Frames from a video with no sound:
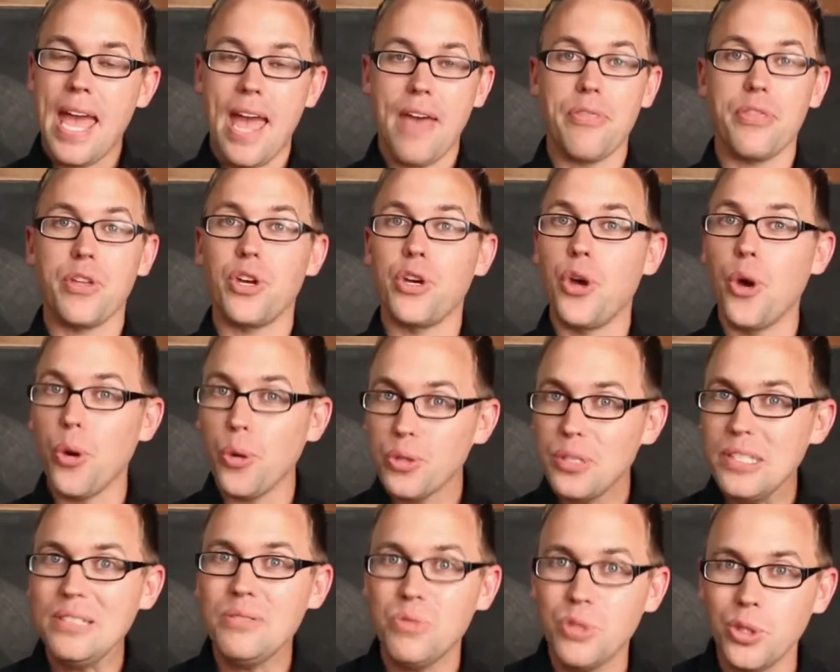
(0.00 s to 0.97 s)
and the
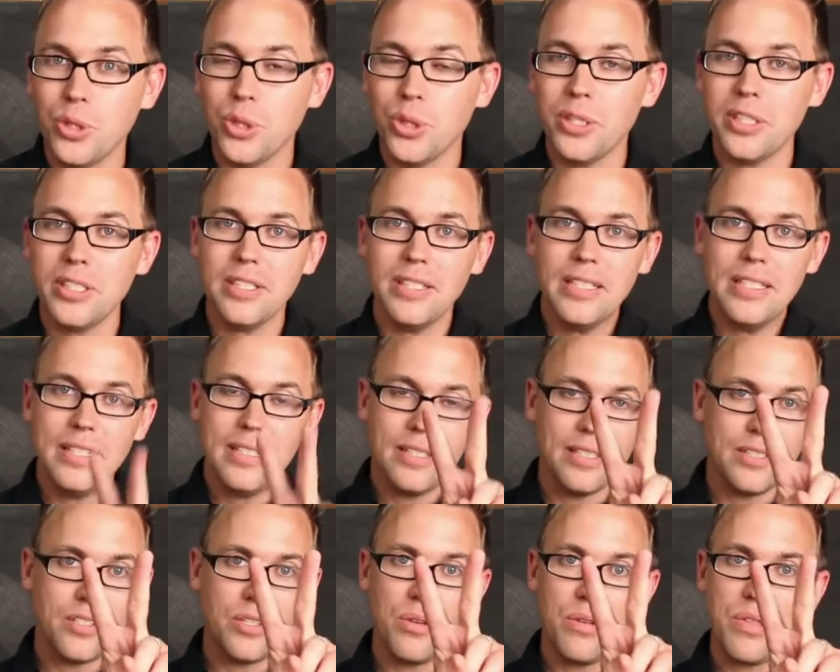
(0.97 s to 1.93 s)
golden rule,
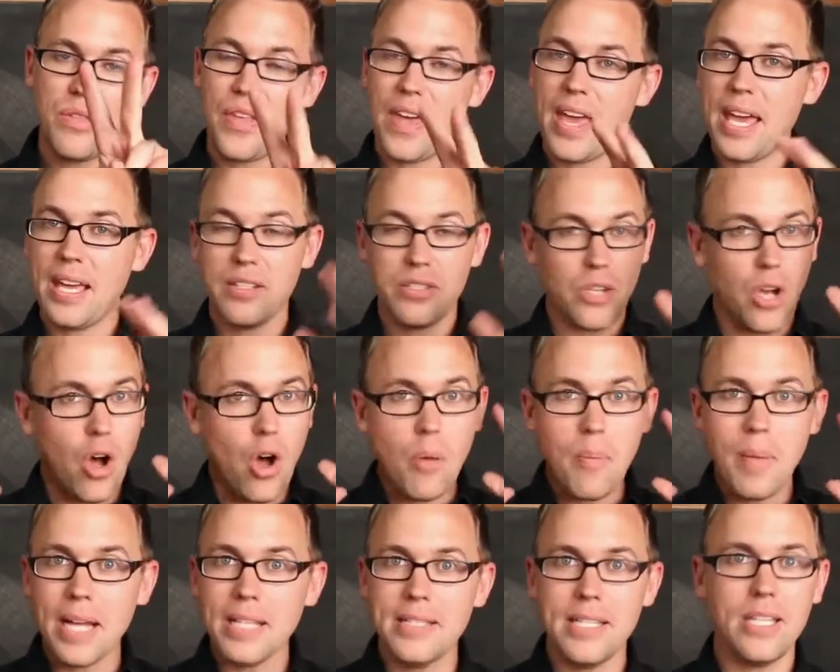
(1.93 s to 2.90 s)
the two things
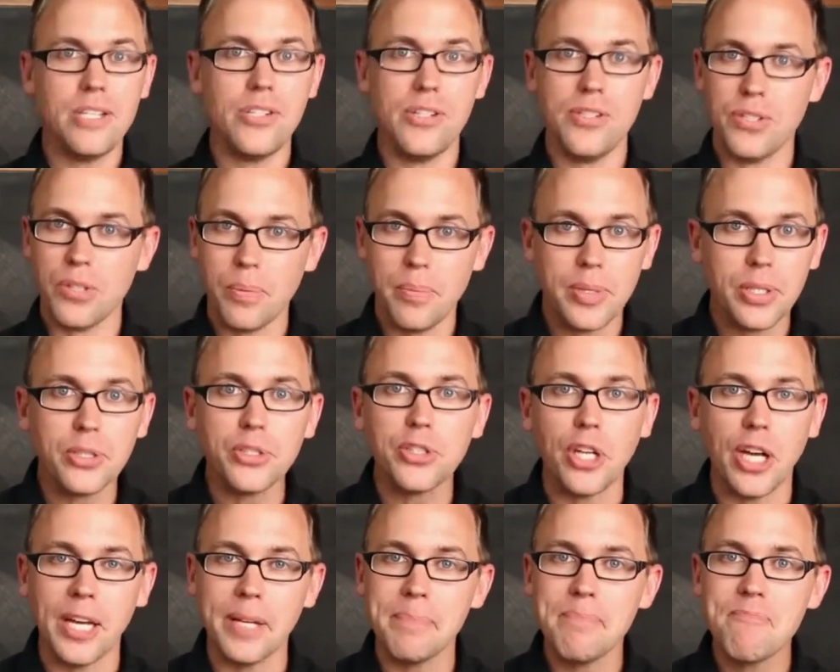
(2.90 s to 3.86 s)
all my teachings are
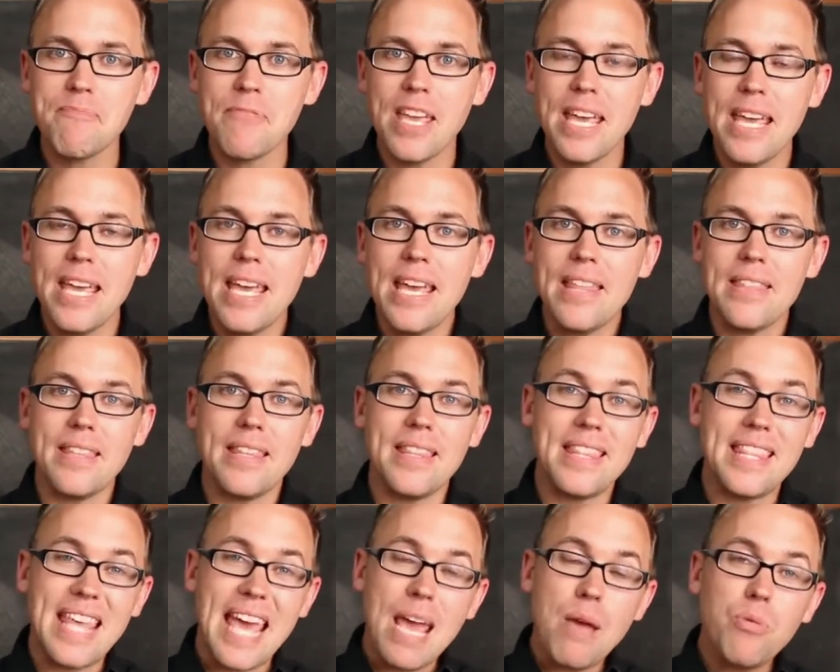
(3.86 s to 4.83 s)
built on,
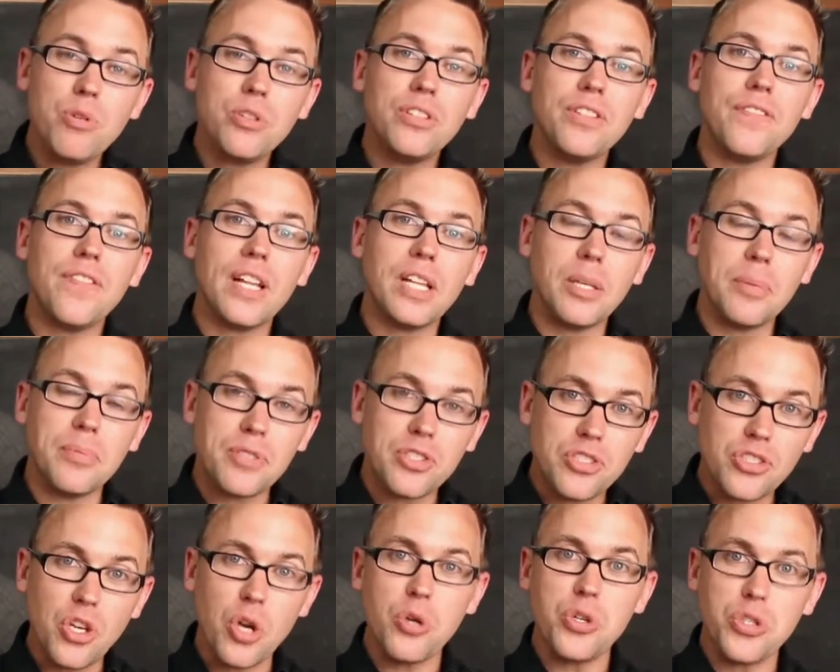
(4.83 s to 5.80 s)
then they will develop
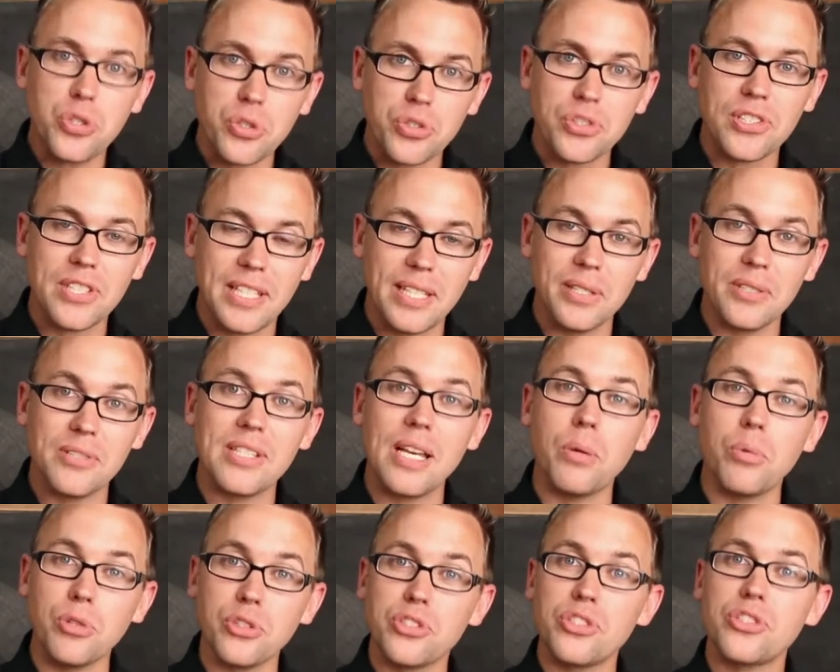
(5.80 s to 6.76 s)
social skills
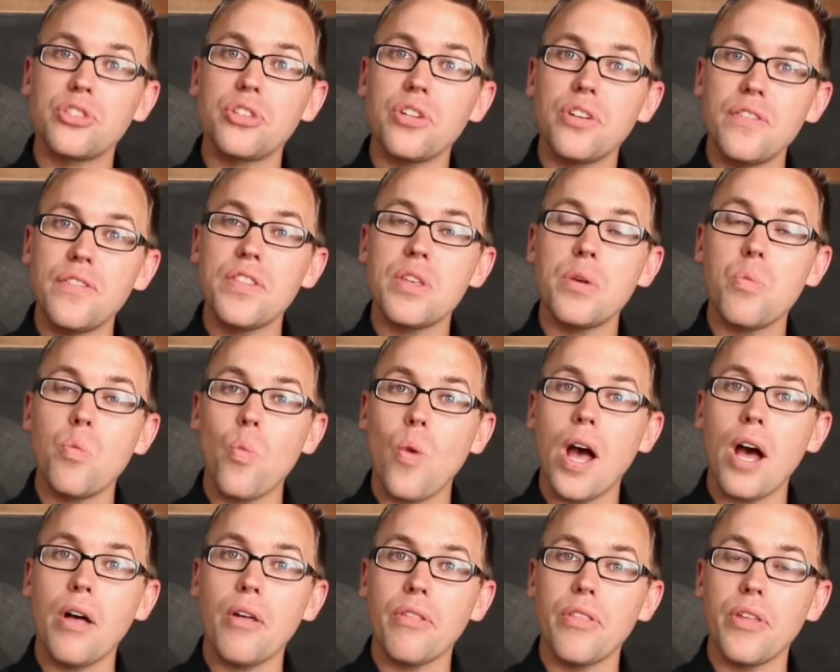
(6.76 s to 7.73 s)
that will serve them
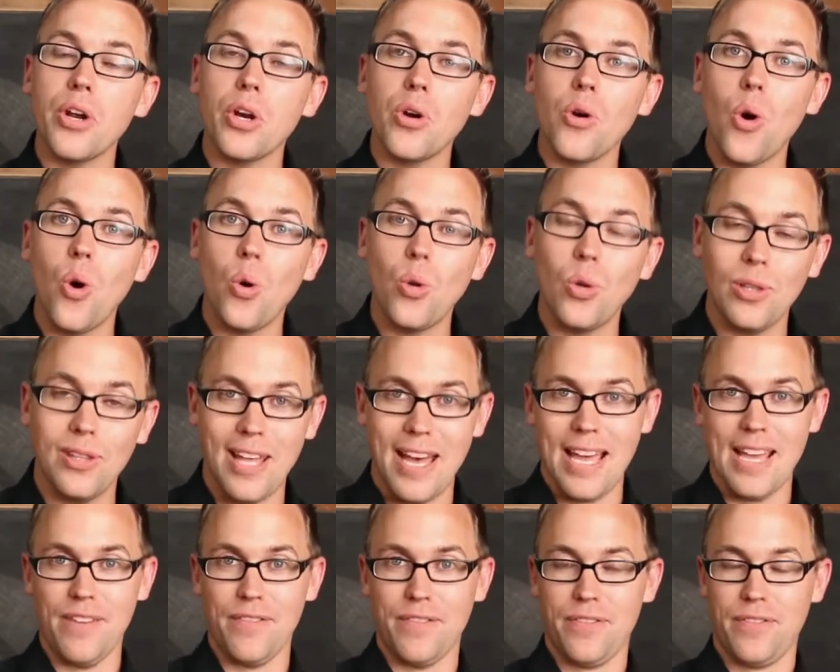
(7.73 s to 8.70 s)
well their whole
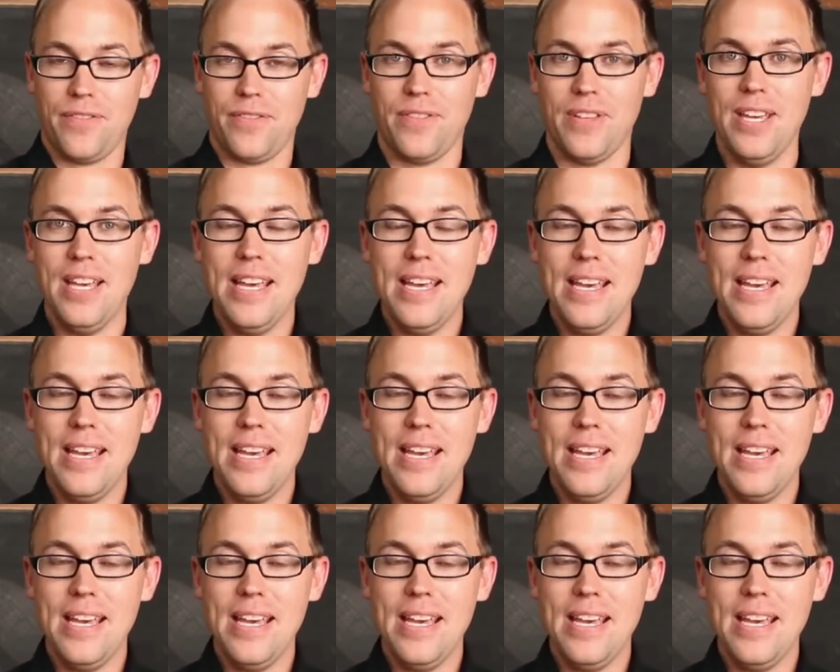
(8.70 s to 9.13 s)
life.